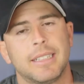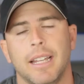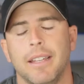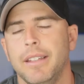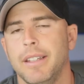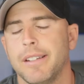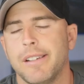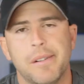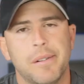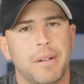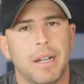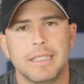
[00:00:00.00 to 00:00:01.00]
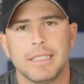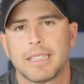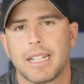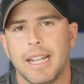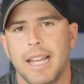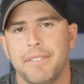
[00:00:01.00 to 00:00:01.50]
I, you know, I just
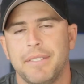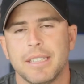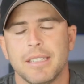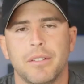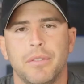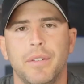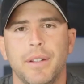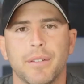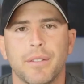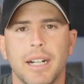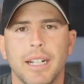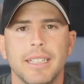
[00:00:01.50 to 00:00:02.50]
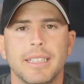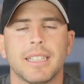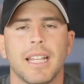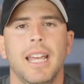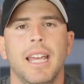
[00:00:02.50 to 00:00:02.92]
kind of have this little fear of heights.